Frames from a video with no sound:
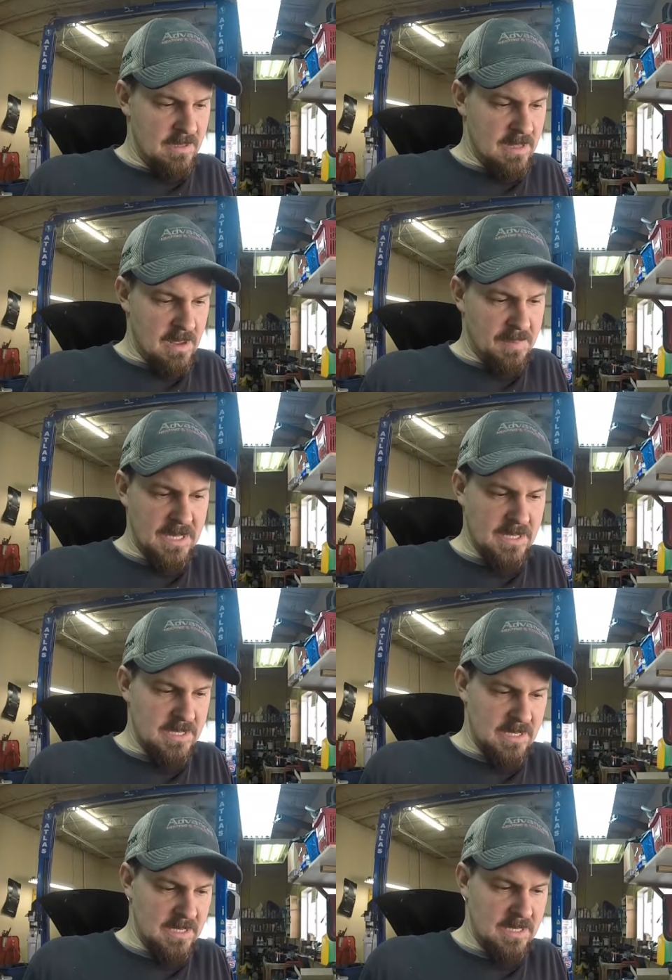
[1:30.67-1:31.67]
that
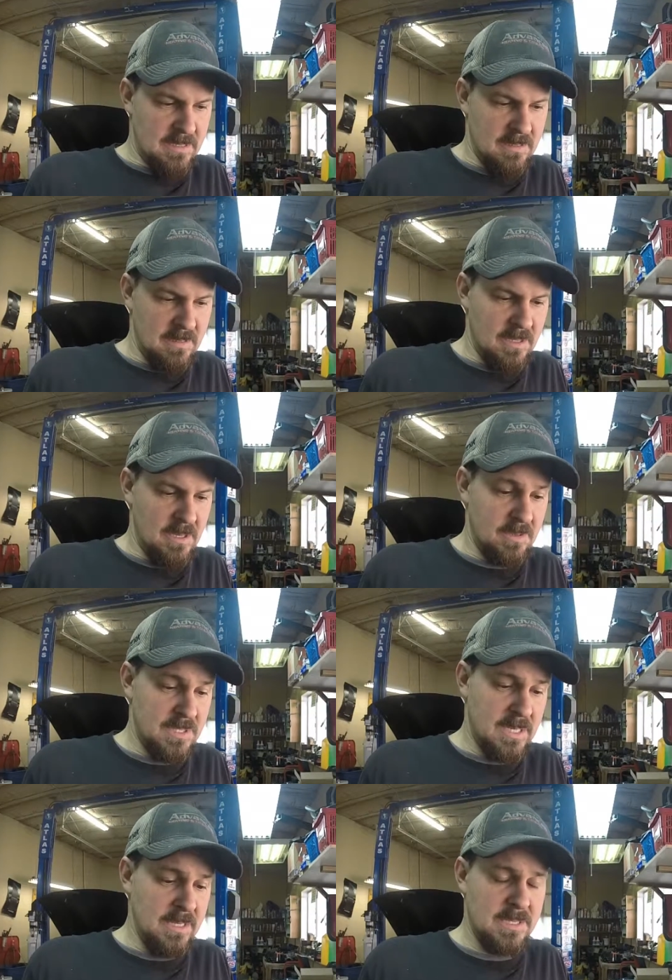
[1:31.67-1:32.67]
piece in.
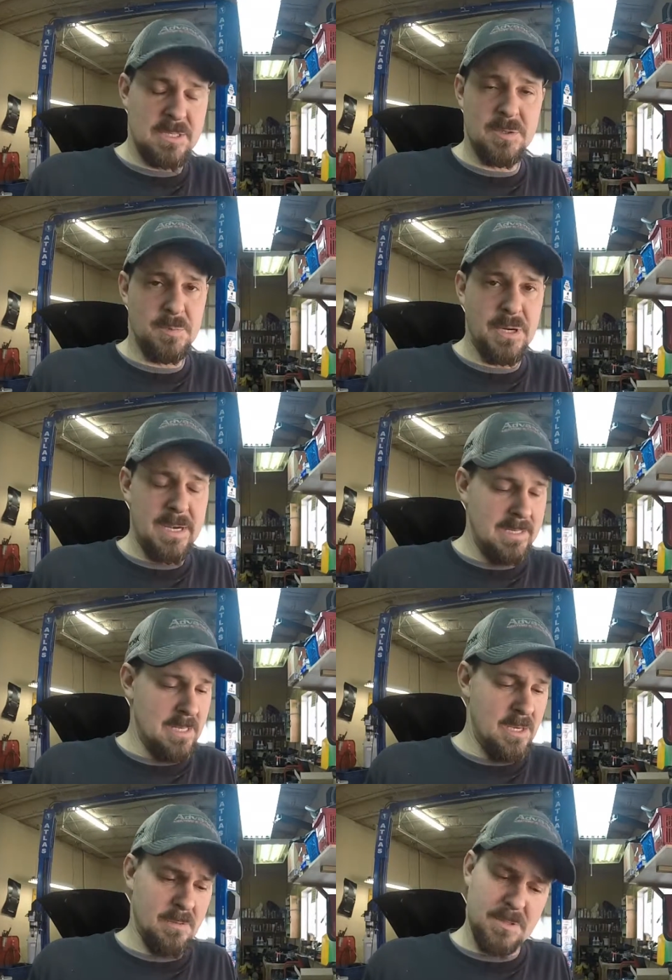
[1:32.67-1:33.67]
Stainless steel
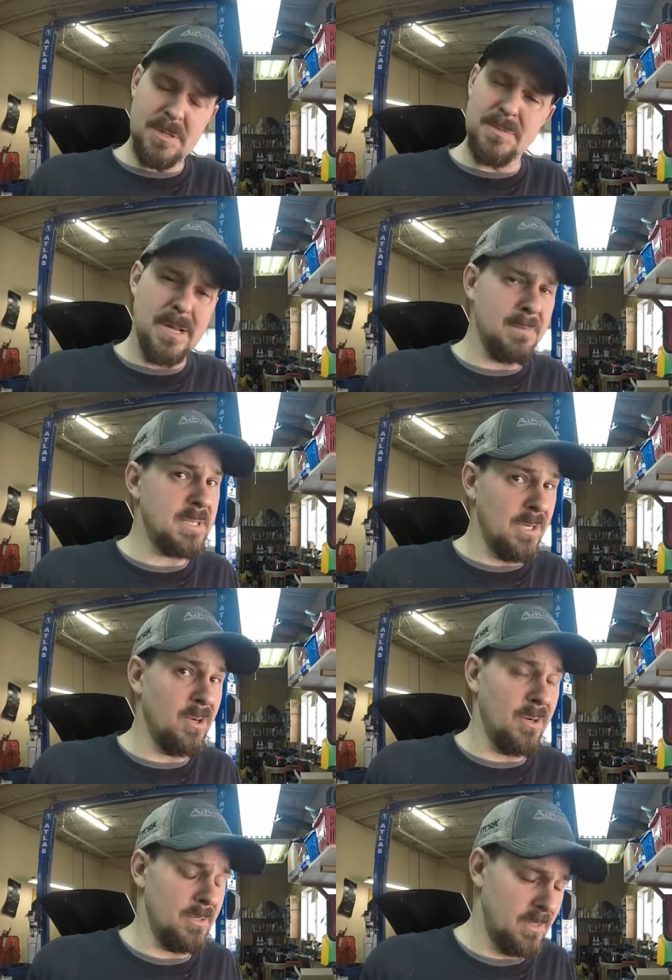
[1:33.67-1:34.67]
braided, oh, sometimes it
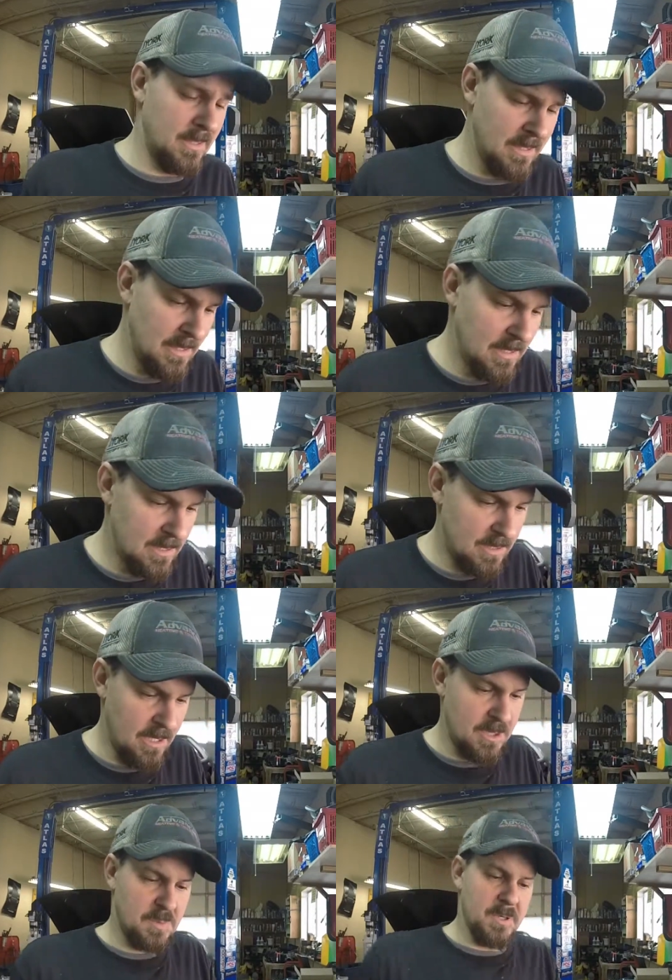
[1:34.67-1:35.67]
hurts.
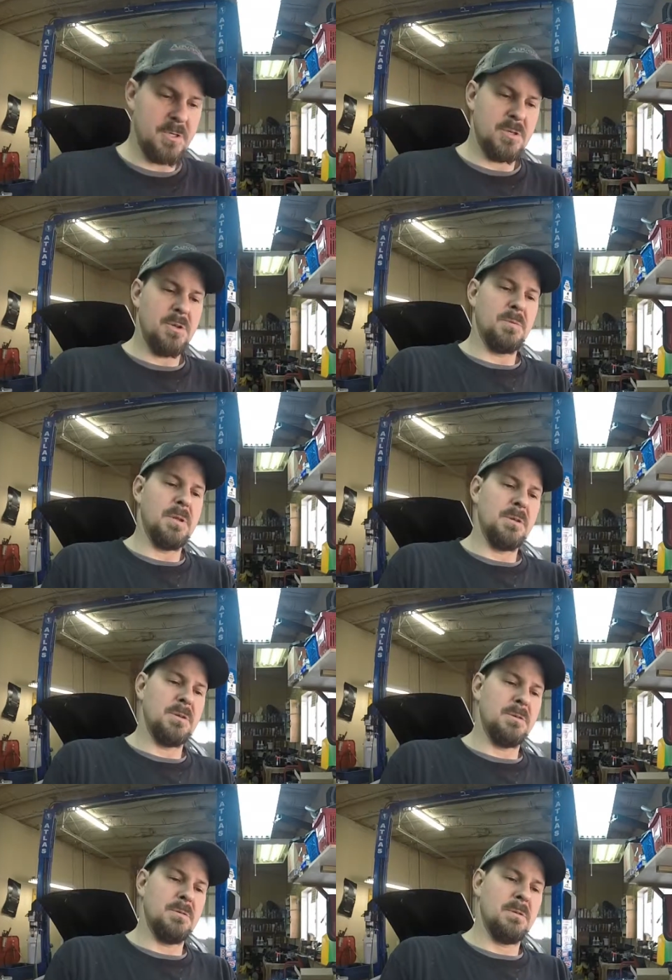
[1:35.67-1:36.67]
So I just wanted to show you what I'll
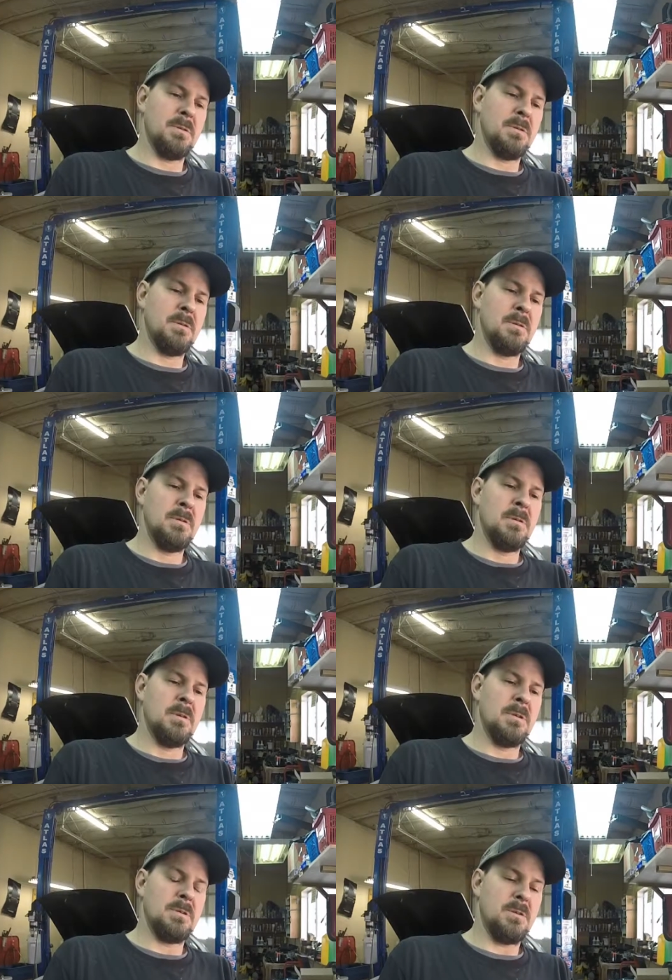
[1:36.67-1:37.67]
do,
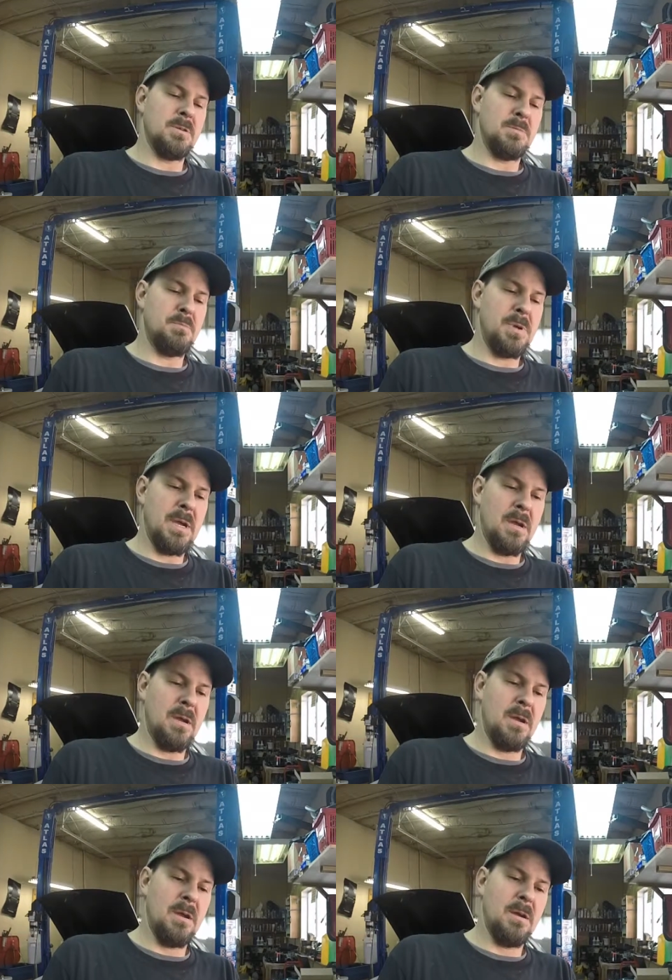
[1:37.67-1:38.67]
is I'll just
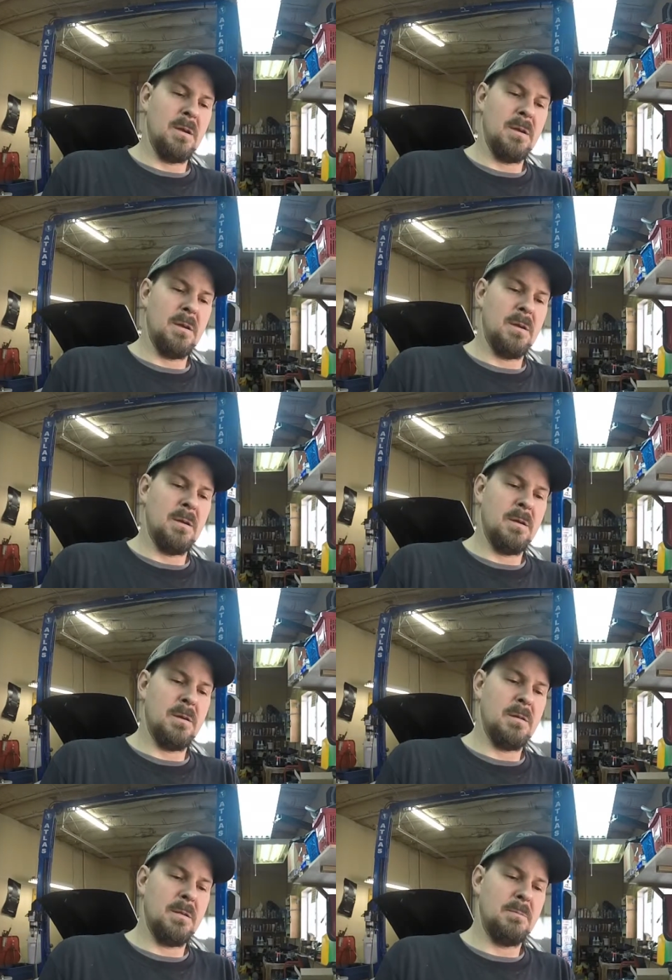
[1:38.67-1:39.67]

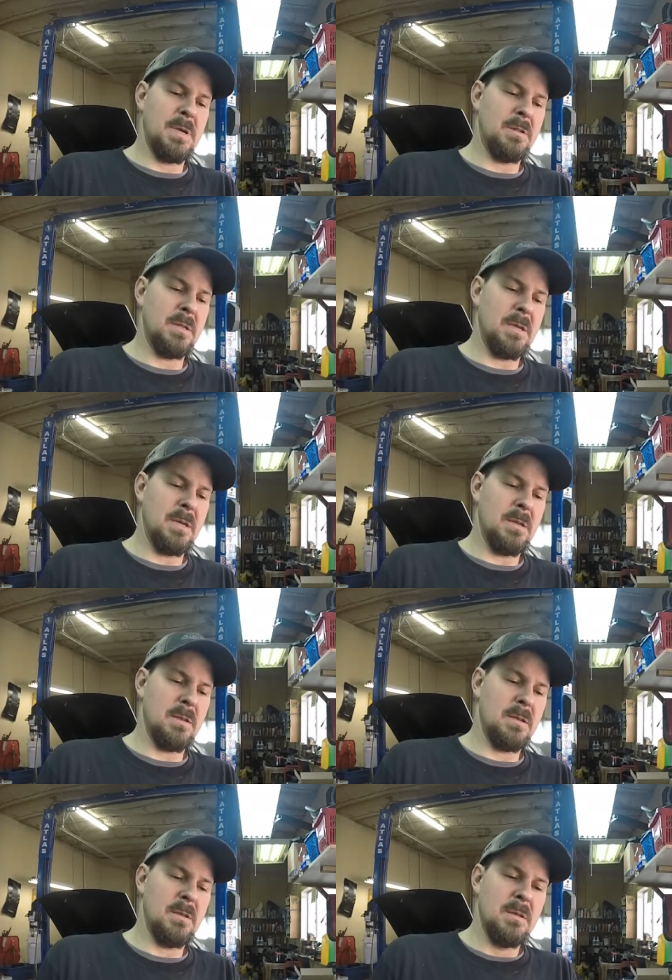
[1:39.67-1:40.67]
barely melt the
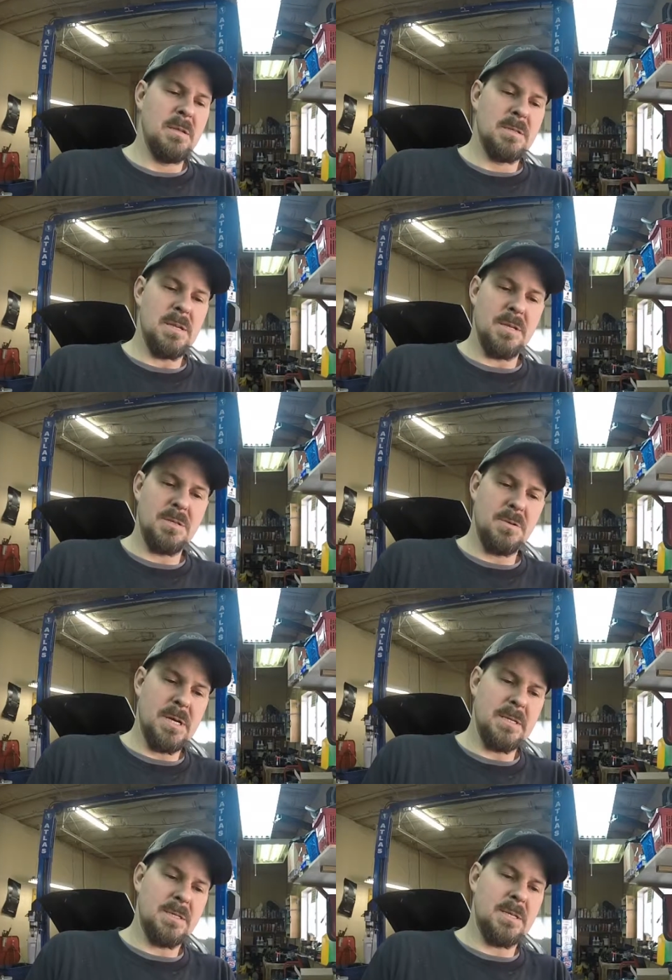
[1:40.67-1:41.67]
end. It's not too
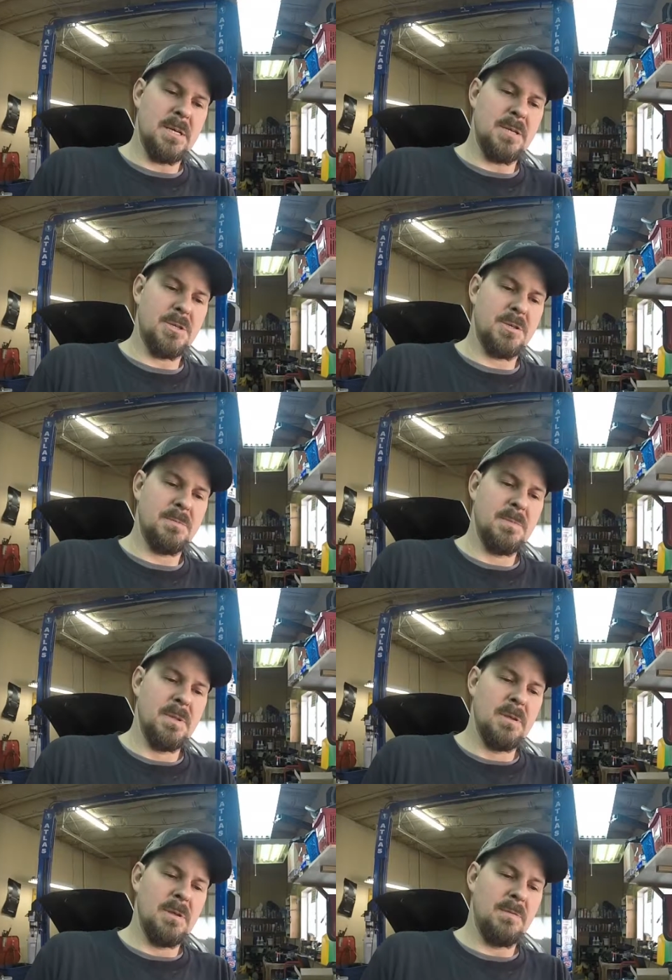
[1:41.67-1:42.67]
hot to touch
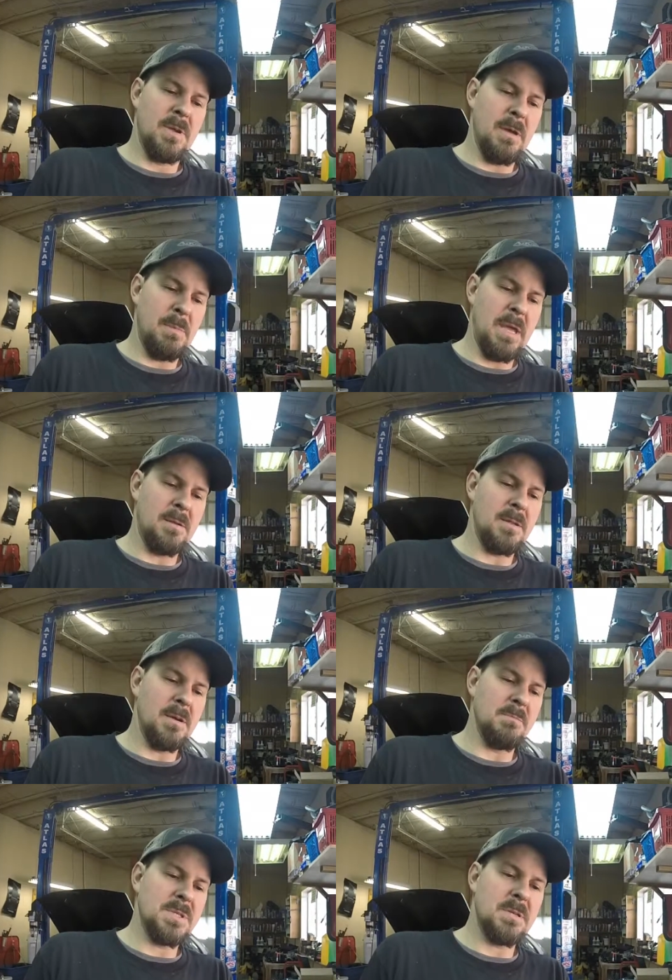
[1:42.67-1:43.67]
if you got man
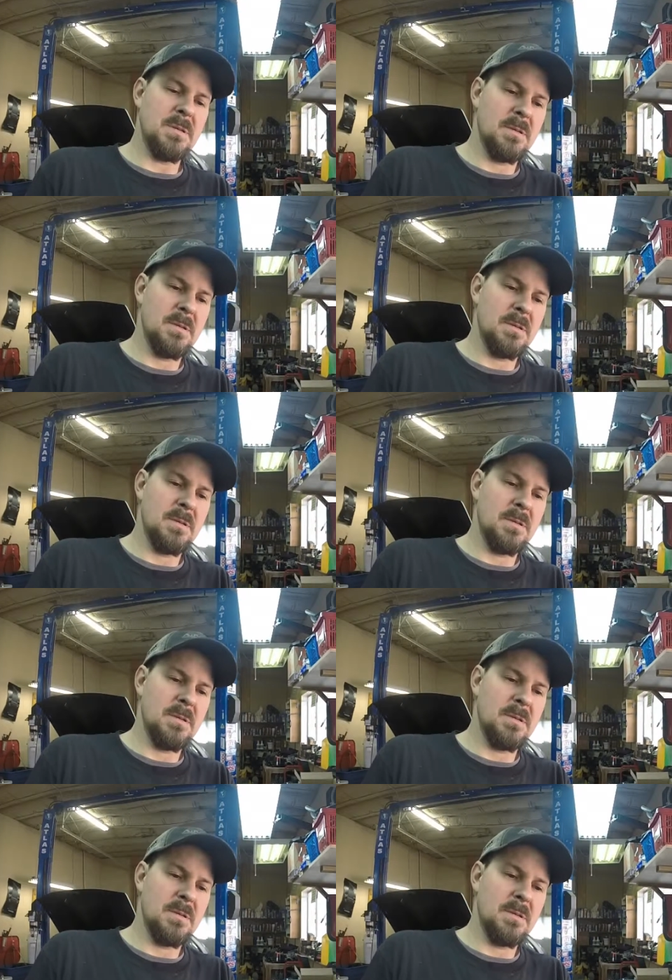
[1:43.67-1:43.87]
thumbs,